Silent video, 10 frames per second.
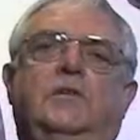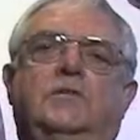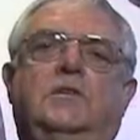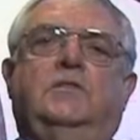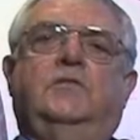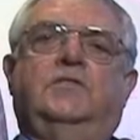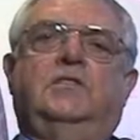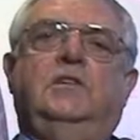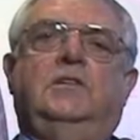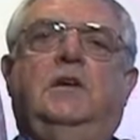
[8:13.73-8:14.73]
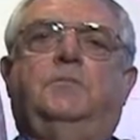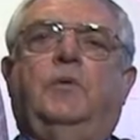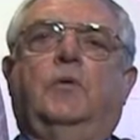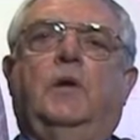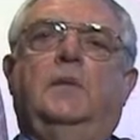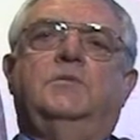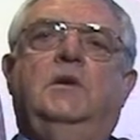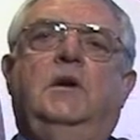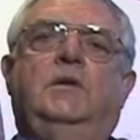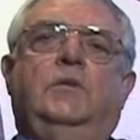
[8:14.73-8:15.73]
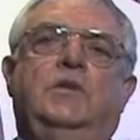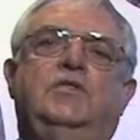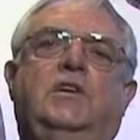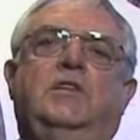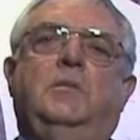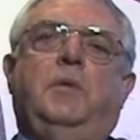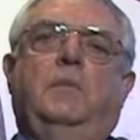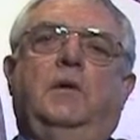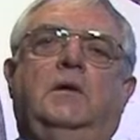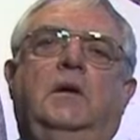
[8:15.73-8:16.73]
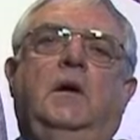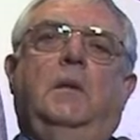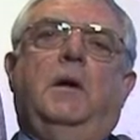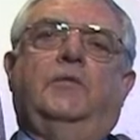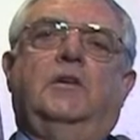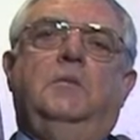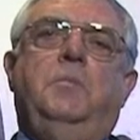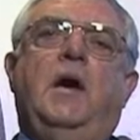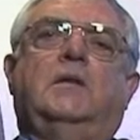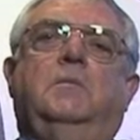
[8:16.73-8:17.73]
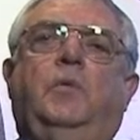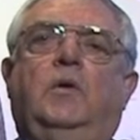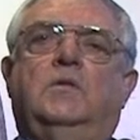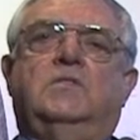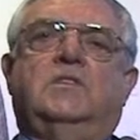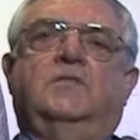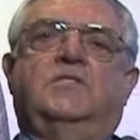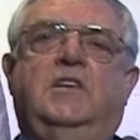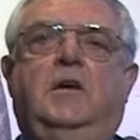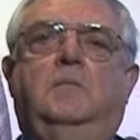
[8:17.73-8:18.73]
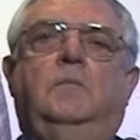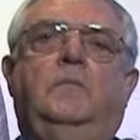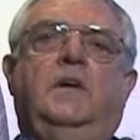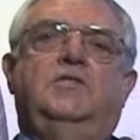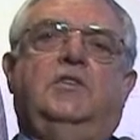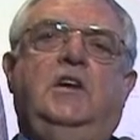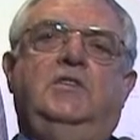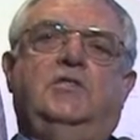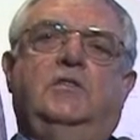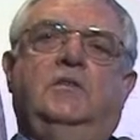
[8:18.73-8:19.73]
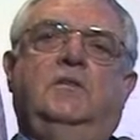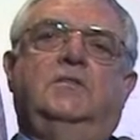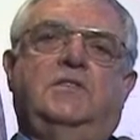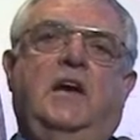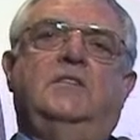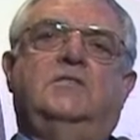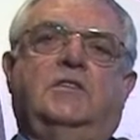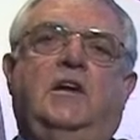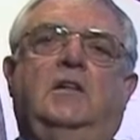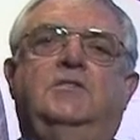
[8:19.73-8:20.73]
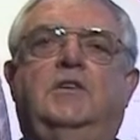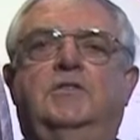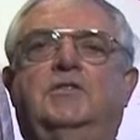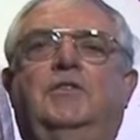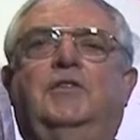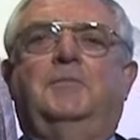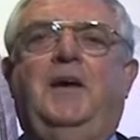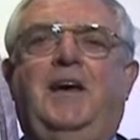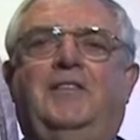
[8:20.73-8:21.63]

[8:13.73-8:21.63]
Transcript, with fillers: fields, and to facilitate programs to educate the public about the impact and importance of STEM education, science, technology, engineering, and